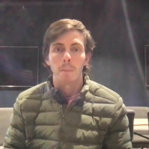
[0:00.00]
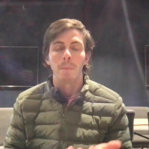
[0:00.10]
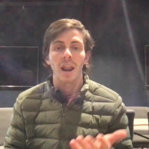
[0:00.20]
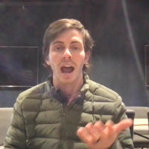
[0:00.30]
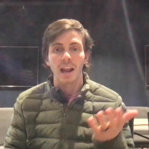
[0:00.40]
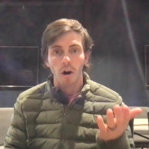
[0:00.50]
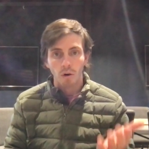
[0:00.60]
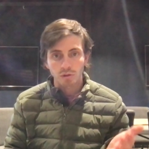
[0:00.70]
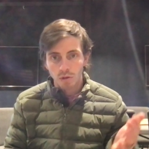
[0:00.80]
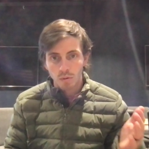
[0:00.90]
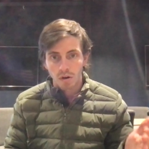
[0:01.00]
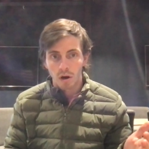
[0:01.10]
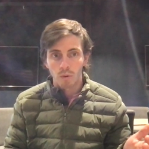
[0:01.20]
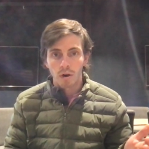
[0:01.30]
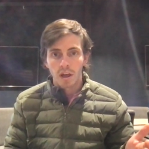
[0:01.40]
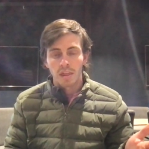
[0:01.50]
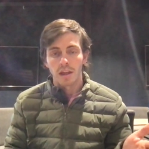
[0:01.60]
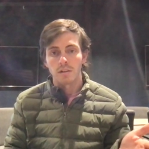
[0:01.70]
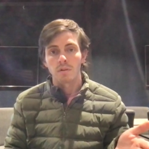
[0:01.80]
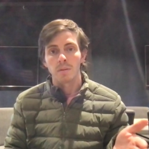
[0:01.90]
But I also know
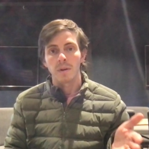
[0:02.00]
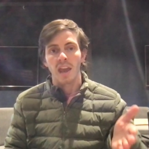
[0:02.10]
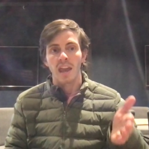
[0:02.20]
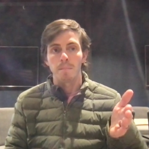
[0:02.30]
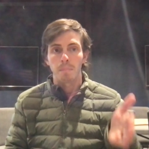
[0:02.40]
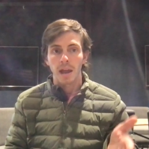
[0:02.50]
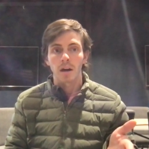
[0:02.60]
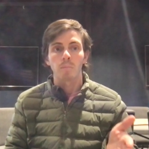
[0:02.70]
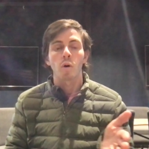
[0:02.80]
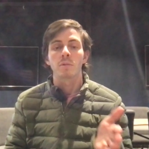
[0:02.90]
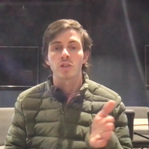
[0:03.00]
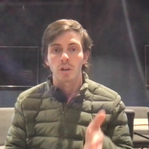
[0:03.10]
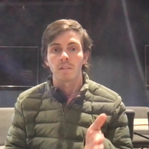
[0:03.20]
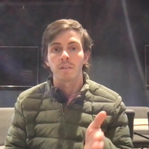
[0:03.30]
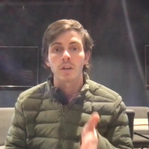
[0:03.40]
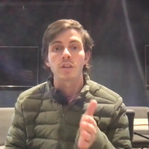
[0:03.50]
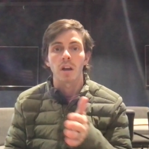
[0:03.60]
that you can be a better, more mature version